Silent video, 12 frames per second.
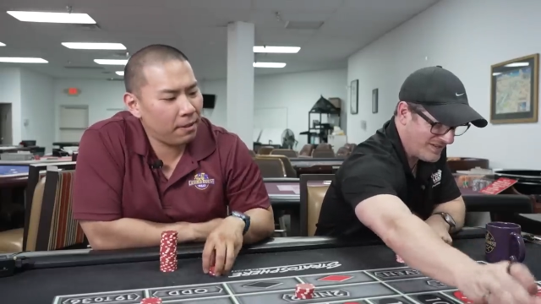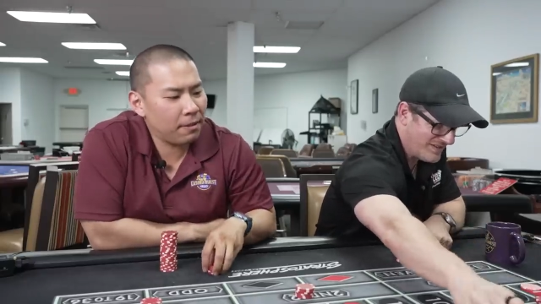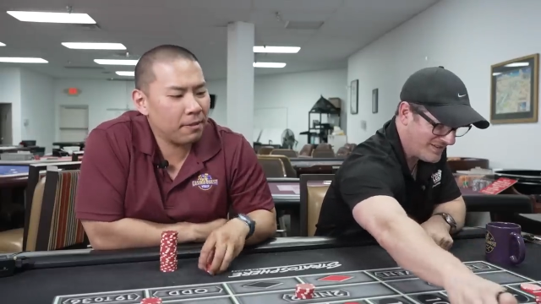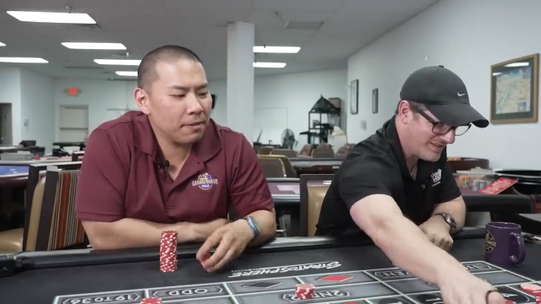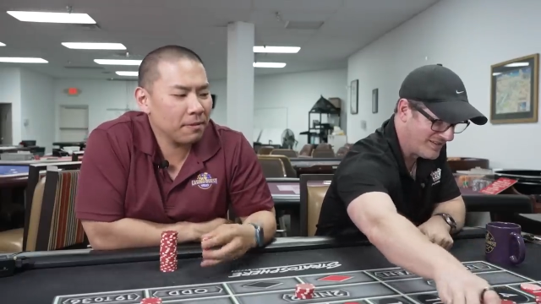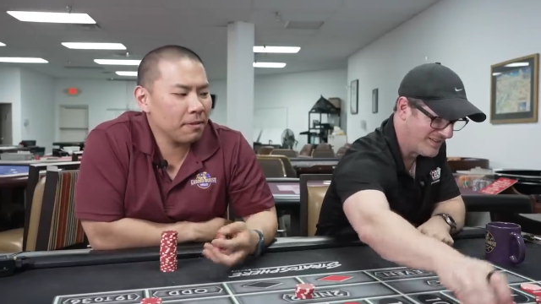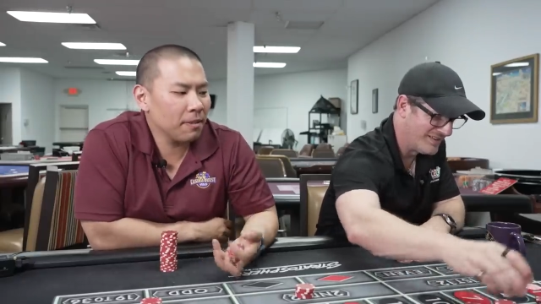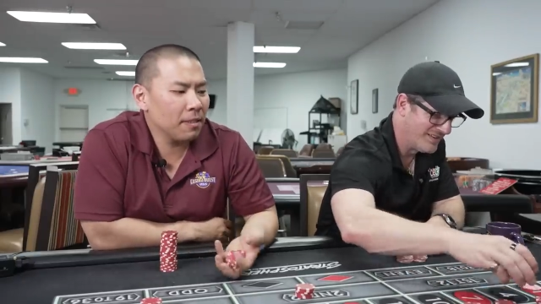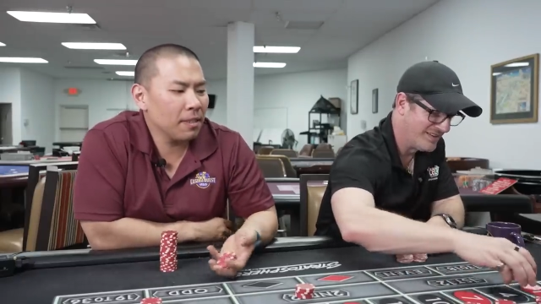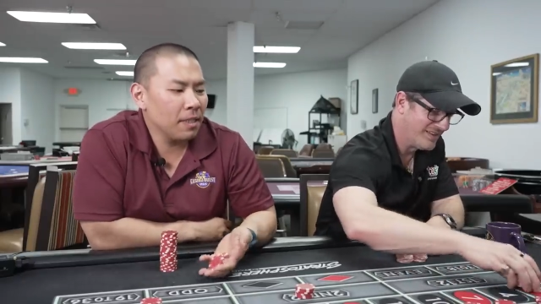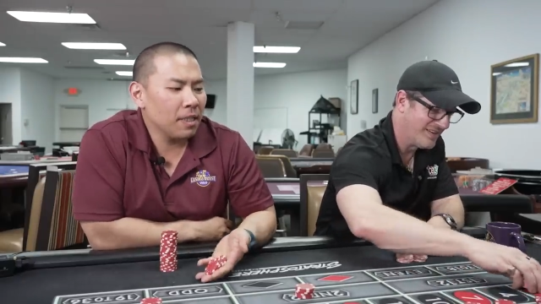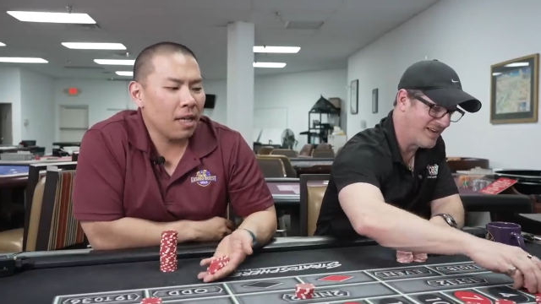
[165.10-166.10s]
Speaker 1: I,
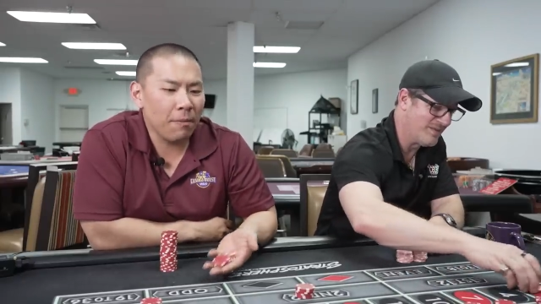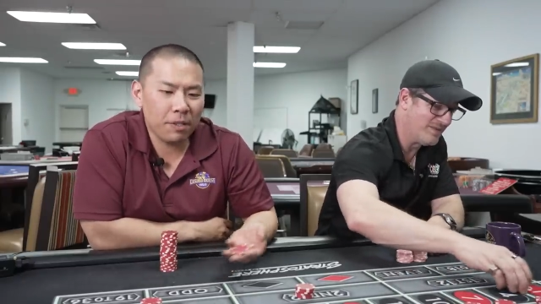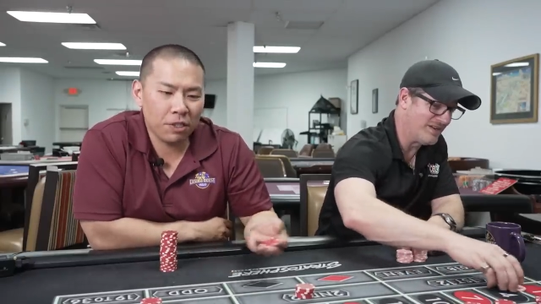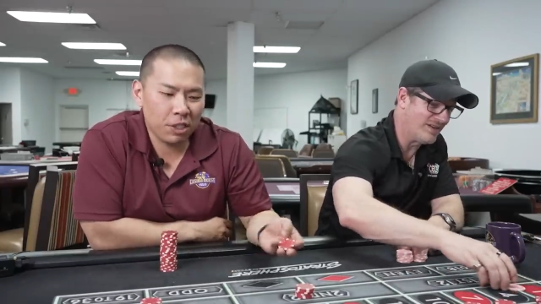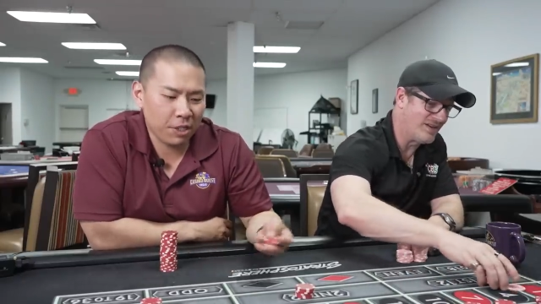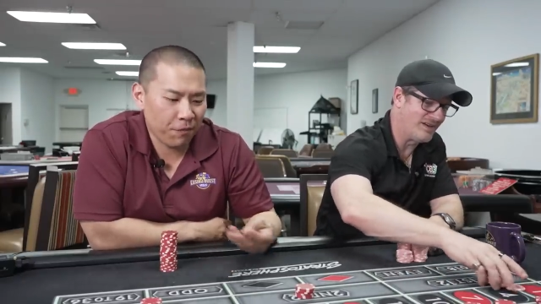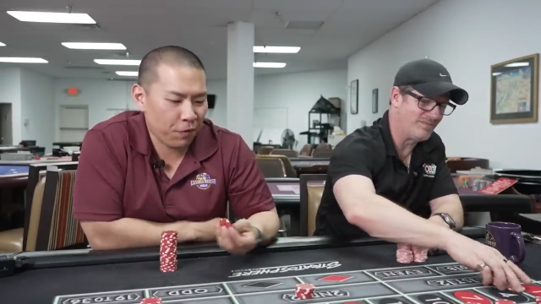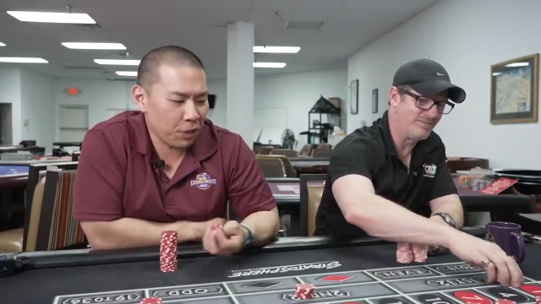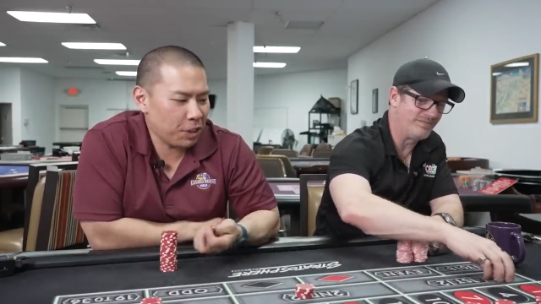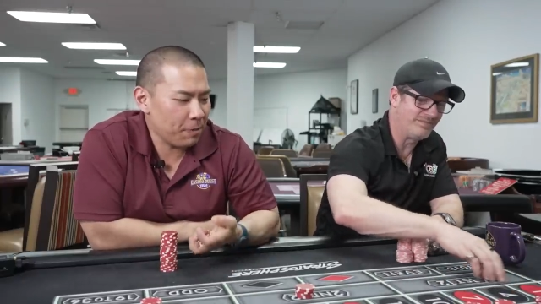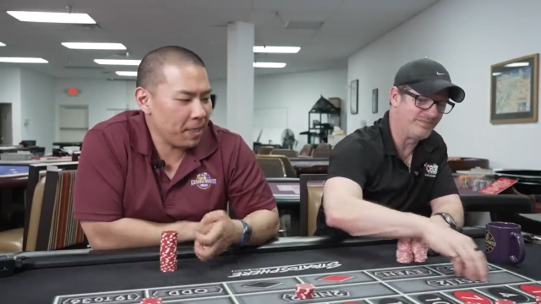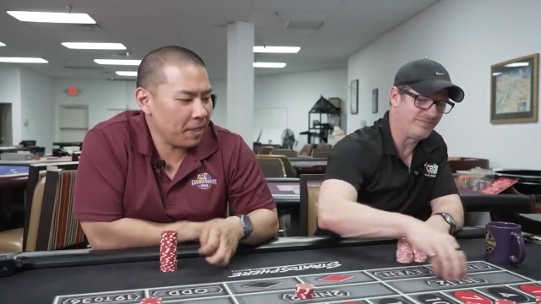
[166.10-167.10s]
I mean, mean, it's just up, the
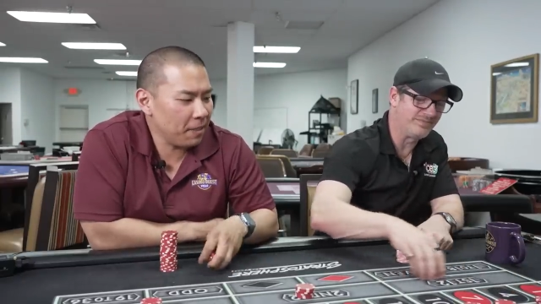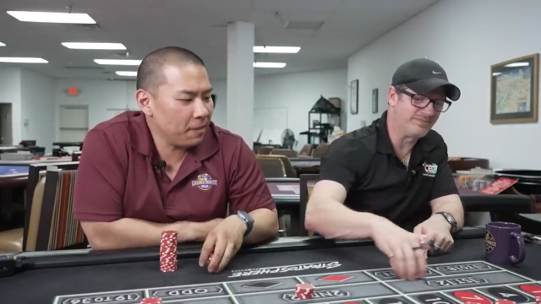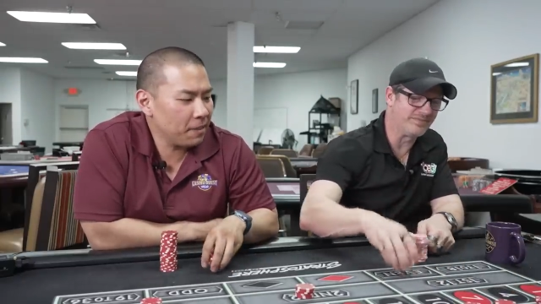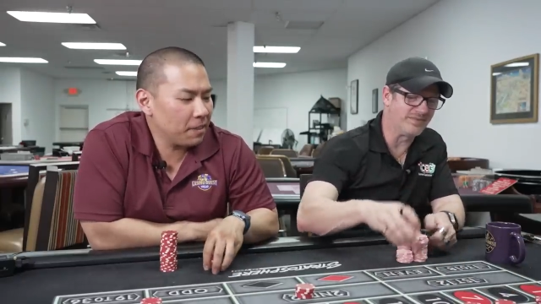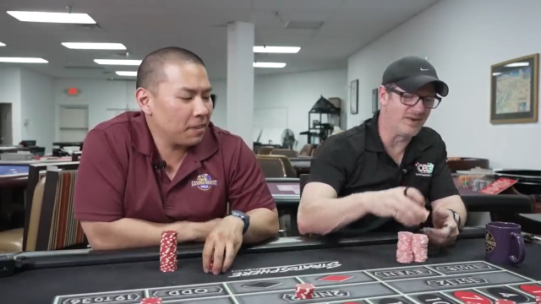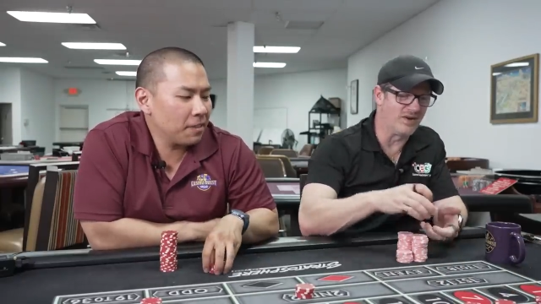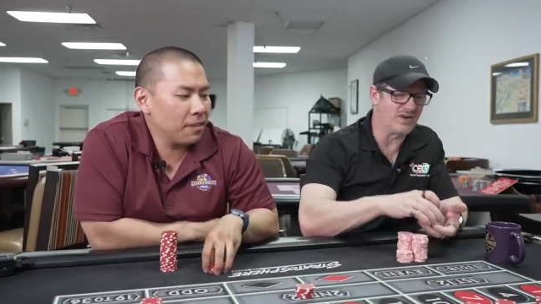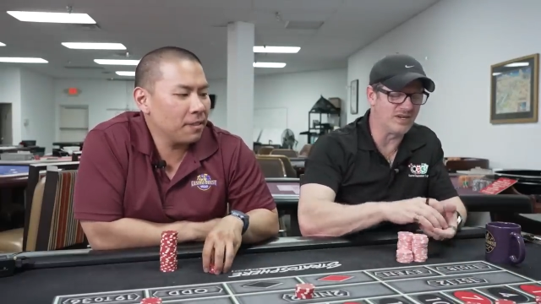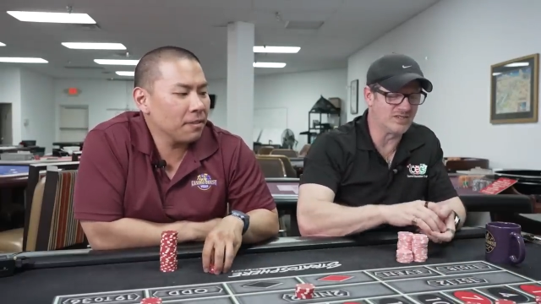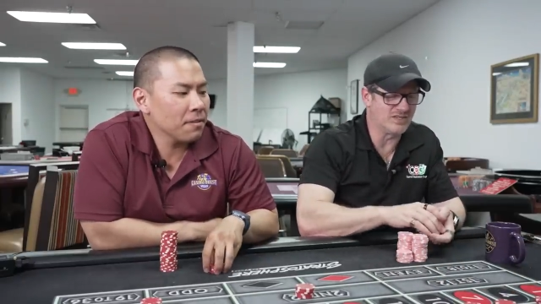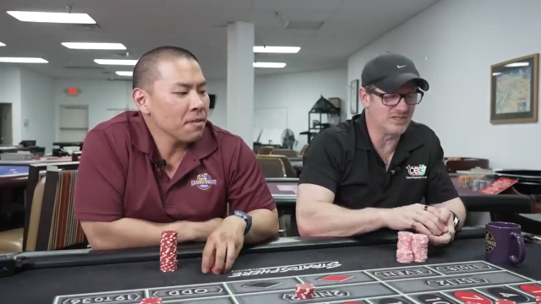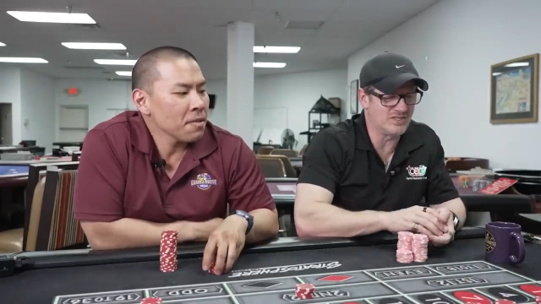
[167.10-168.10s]
first spin.
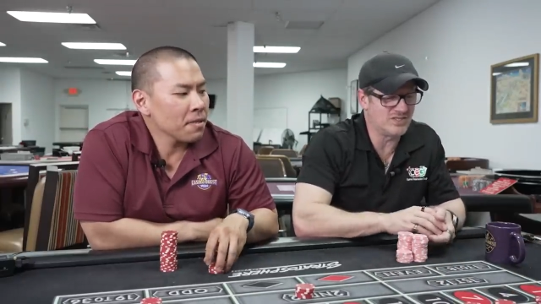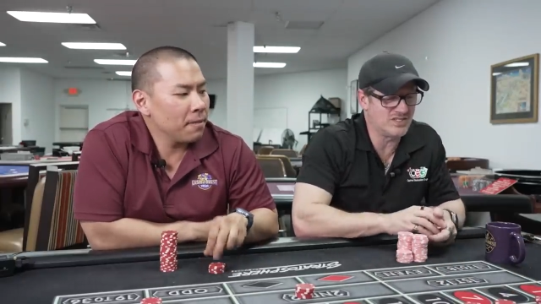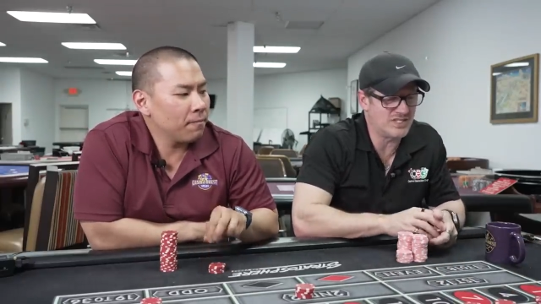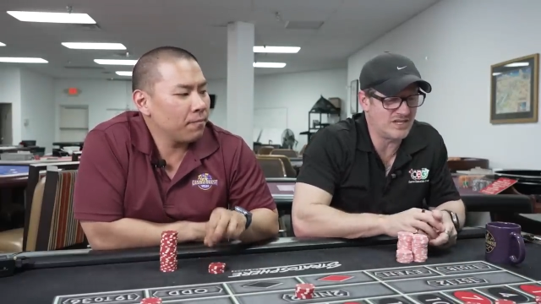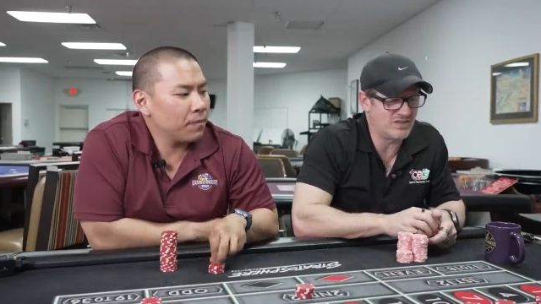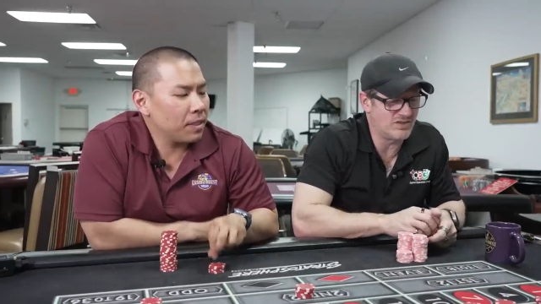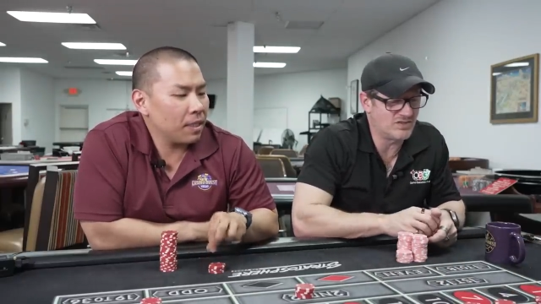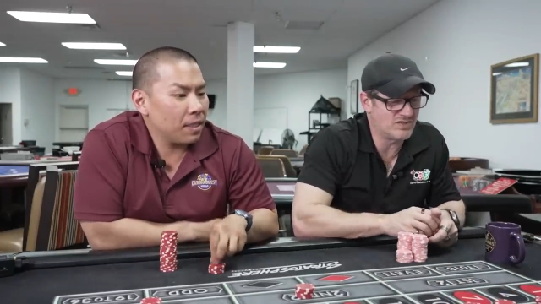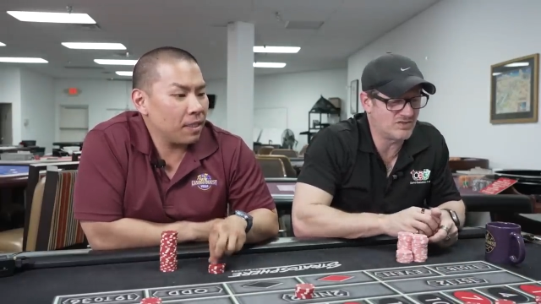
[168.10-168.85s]
Okay, so there's just that those